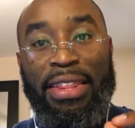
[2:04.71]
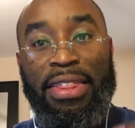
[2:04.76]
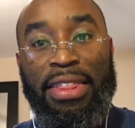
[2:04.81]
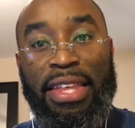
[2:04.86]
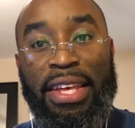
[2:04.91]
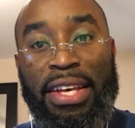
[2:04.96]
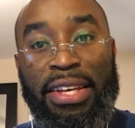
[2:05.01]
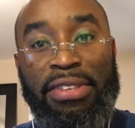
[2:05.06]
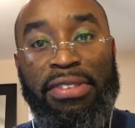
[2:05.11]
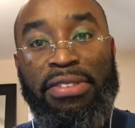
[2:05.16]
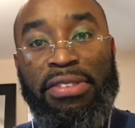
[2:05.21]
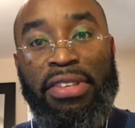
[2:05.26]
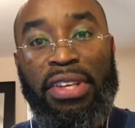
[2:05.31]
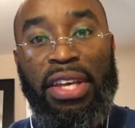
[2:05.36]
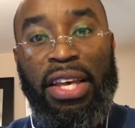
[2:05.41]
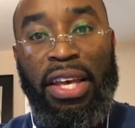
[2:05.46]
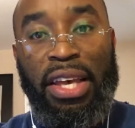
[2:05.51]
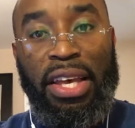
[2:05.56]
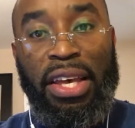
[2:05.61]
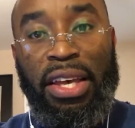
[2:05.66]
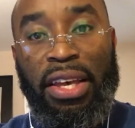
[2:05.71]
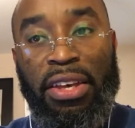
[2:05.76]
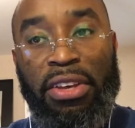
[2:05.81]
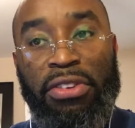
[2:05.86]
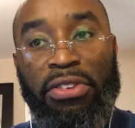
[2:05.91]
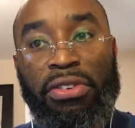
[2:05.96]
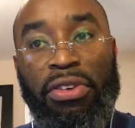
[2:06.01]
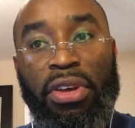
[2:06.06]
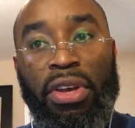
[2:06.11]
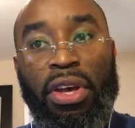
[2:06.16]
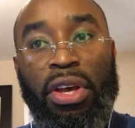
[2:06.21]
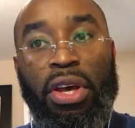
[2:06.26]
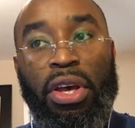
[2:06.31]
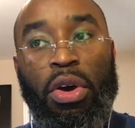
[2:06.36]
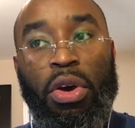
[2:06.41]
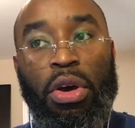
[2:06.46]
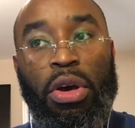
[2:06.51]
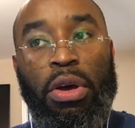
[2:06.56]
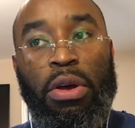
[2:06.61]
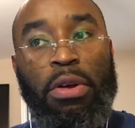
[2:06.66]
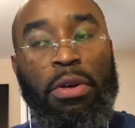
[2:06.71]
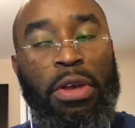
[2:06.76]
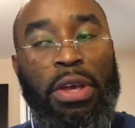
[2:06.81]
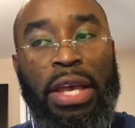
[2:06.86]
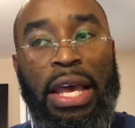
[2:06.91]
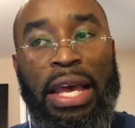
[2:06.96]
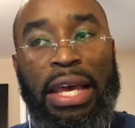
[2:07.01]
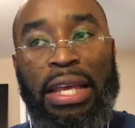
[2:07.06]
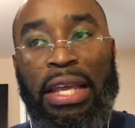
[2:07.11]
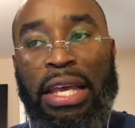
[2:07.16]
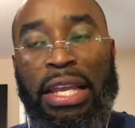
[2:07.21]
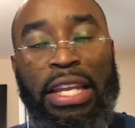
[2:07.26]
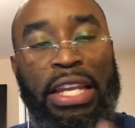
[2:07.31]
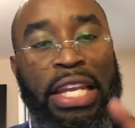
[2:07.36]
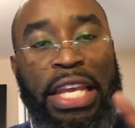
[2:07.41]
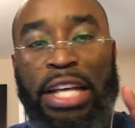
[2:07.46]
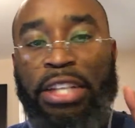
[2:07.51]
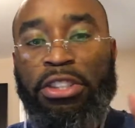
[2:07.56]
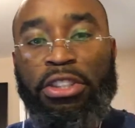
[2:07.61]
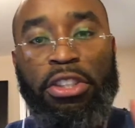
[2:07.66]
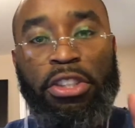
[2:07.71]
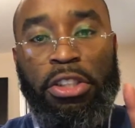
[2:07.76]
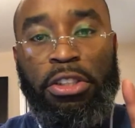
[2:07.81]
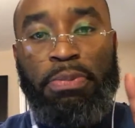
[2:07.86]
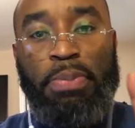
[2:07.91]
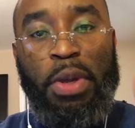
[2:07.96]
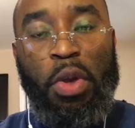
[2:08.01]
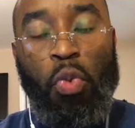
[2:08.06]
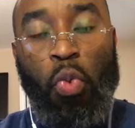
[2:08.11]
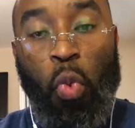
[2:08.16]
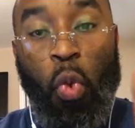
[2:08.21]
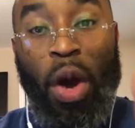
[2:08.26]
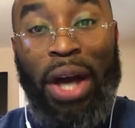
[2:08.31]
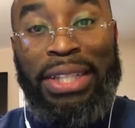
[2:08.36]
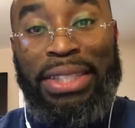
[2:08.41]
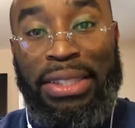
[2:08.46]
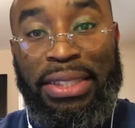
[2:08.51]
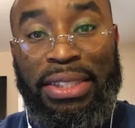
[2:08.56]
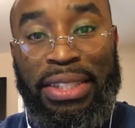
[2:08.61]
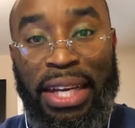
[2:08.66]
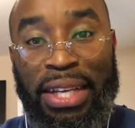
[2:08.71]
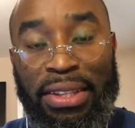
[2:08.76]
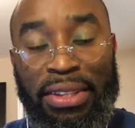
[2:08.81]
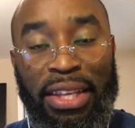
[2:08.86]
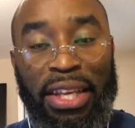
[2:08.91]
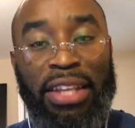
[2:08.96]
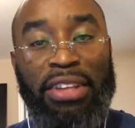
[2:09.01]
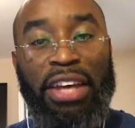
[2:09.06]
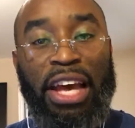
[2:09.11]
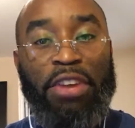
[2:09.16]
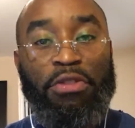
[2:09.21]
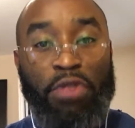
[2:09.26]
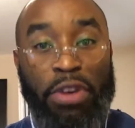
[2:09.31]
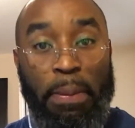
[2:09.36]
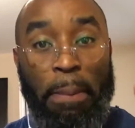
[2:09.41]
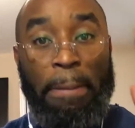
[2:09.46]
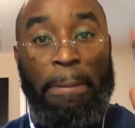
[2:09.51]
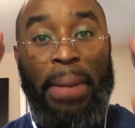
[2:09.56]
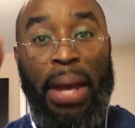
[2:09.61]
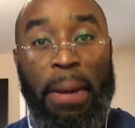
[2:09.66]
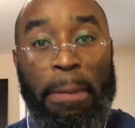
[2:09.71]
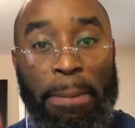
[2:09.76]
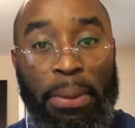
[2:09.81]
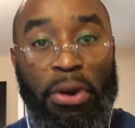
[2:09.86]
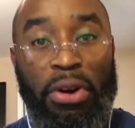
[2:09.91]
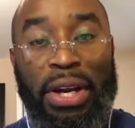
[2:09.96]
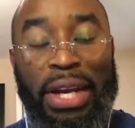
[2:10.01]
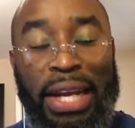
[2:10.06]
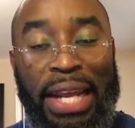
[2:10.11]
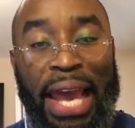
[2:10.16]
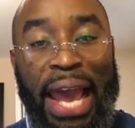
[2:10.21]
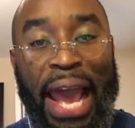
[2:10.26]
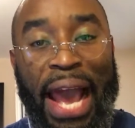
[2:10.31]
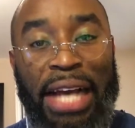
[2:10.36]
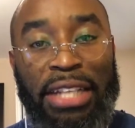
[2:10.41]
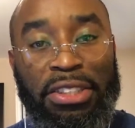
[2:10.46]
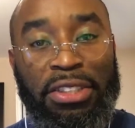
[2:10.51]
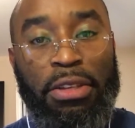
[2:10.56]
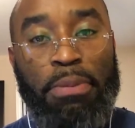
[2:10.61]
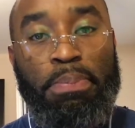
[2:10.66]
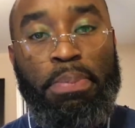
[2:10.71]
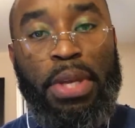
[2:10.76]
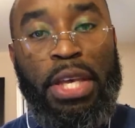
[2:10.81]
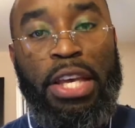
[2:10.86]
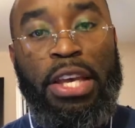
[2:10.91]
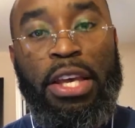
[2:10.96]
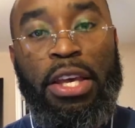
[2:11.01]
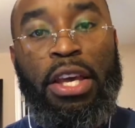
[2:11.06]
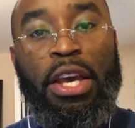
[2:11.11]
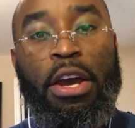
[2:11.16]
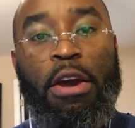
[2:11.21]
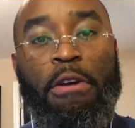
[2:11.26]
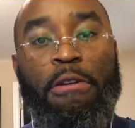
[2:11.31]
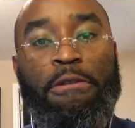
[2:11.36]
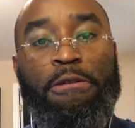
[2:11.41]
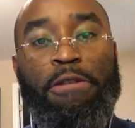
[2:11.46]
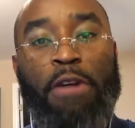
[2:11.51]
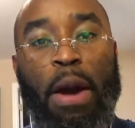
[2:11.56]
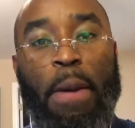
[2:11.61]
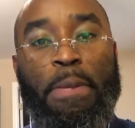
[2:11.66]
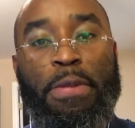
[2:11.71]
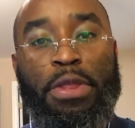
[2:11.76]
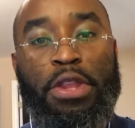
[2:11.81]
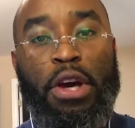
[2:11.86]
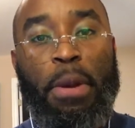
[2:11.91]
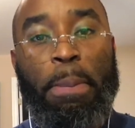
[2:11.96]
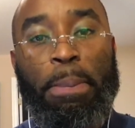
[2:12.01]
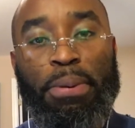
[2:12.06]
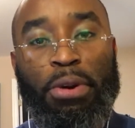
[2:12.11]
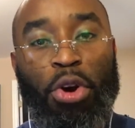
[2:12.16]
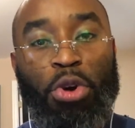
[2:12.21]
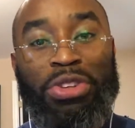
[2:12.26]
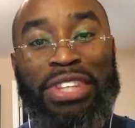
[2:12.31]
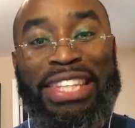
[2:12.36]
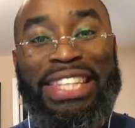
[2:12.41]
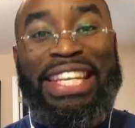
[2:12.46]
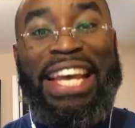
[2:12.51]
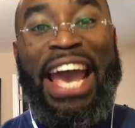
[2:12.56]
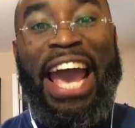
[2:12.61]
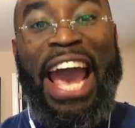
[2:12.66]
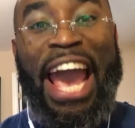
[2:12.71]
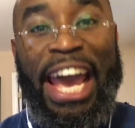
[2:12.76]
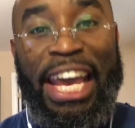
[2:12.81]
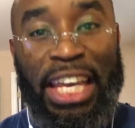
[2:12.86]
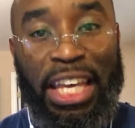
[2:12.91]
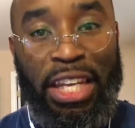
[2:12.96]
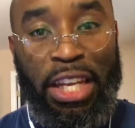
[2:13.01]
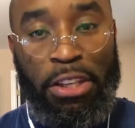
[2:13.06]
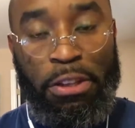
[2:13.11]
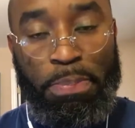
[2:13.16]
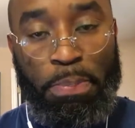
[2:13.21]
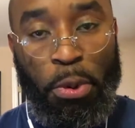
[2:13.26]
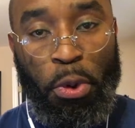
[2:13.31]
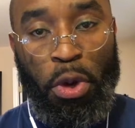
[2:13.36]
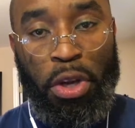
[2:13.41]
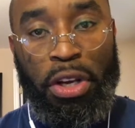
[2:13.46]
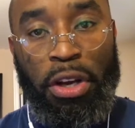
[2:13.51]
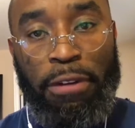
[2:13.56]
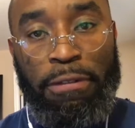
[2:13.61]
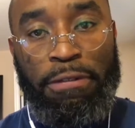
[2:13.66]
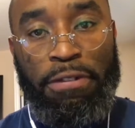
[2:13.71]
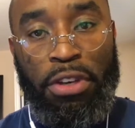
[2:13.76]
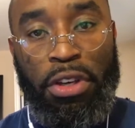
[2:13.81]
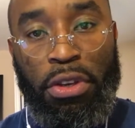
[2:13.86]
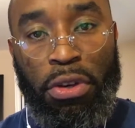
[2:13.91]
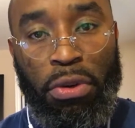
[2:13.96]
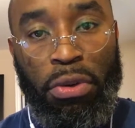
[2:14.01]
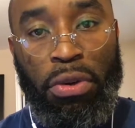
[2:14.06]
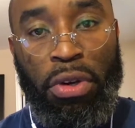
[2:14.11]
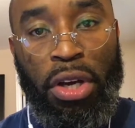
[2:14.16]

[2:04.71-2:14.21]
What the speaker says: This is it needs to just be one sentence. And remember, it has to be from the protagonist's point of view.